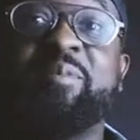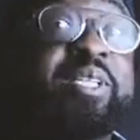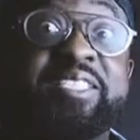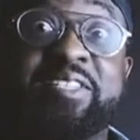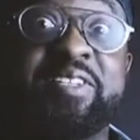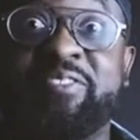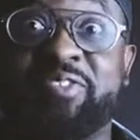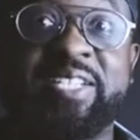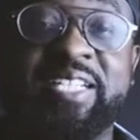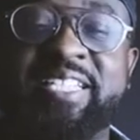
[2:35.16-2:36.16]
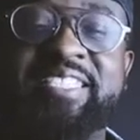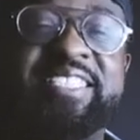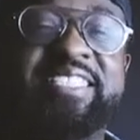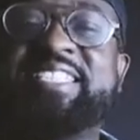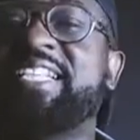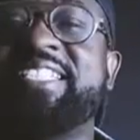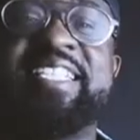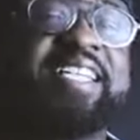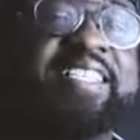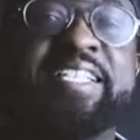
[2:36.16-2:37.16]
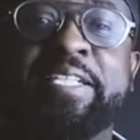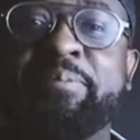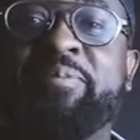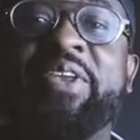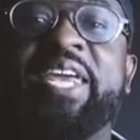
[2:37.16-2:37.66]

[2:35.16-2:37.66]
in South Africa. And she studied under him.